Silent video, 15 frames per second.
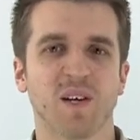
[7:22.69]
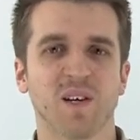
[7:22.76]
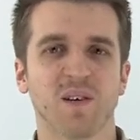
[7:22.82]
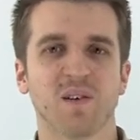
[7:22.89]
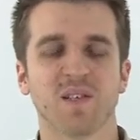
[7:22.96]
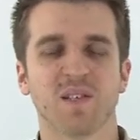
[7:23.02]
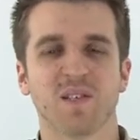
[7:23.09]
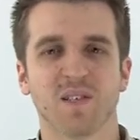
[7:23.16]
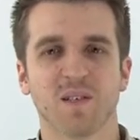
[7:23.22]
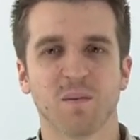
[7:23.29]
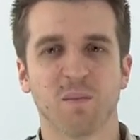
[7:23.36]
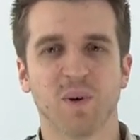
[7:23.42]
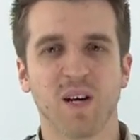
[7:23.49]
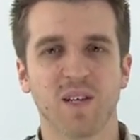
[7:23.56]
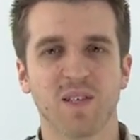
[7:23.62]
notices on
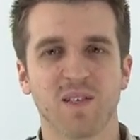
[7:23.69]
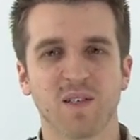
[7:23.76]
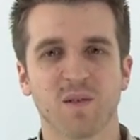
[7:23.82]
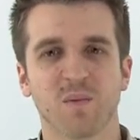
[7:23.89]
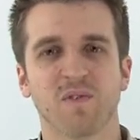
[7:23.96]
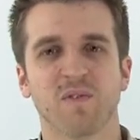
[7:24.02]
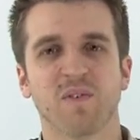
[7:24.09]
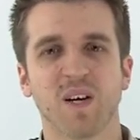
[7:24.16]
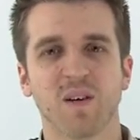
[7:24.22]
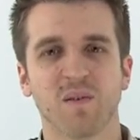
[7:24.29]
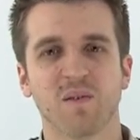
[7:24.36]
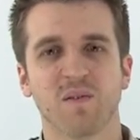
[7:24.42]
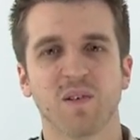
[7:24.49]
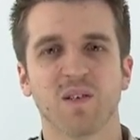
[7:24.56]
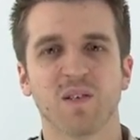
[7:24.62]
pages with fake
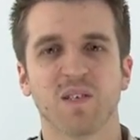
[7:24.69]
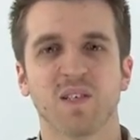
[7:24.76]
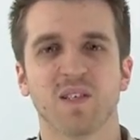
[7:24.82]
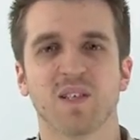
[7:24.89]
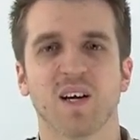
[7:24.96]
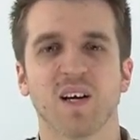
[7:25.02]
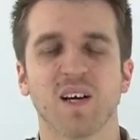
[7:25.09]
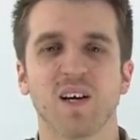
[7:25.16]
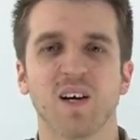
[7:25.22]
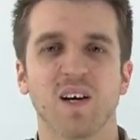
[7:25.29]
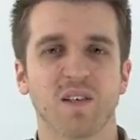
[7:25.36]
reviews to say,